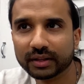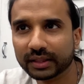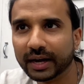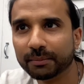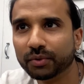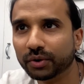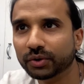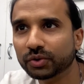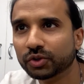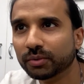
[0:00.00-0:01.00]
that I put on
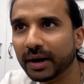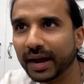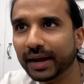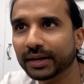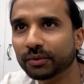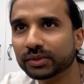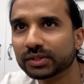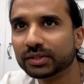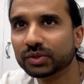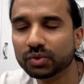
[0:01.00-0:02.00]
YouTube. And it was
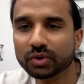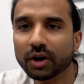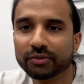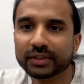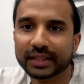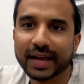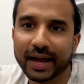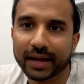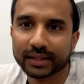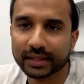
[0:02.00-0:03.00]
soon after
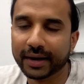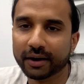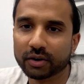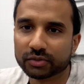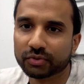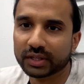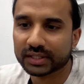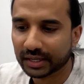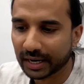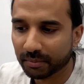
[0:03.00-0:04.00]
that that I asked for
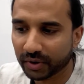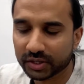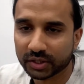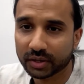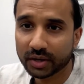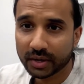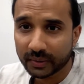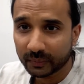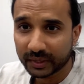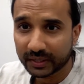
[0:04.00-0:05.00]
this collaboration
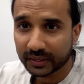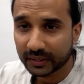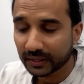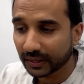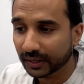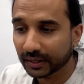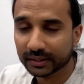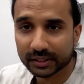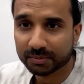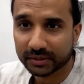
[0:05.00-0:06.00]
with
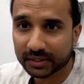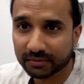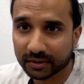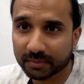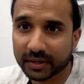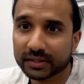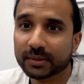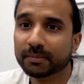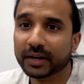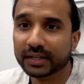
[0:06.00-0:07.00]
the specific
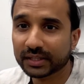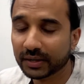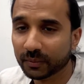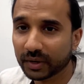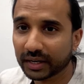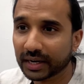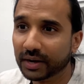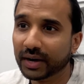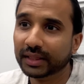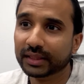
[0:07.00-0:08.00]
person, but it didn't work
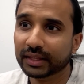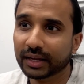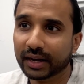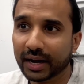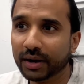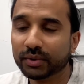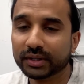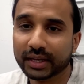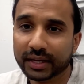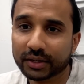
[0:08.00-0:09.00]
out. And I
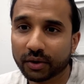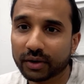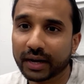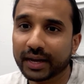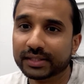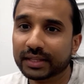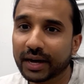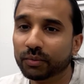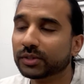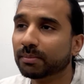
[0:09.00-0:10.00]
would take it on as
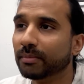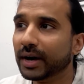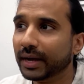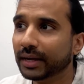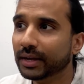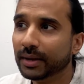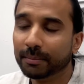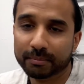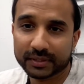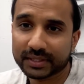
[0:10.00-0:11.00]
that was my
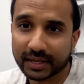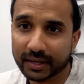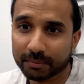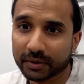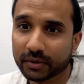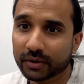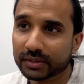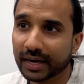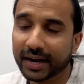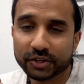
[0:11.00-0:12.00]
mistake,
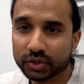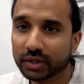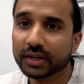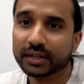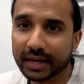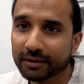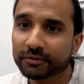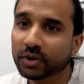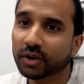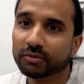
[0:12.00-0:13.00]
because I shouldn't
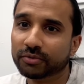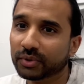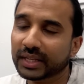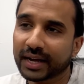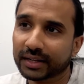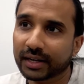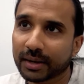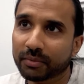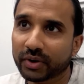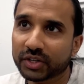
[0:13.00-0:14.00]
have gone for that
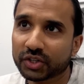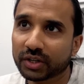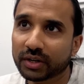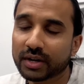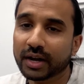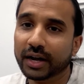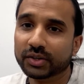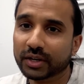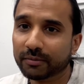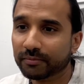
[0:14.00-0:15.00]
collaboration. I
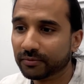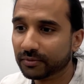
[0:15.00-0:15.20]
should have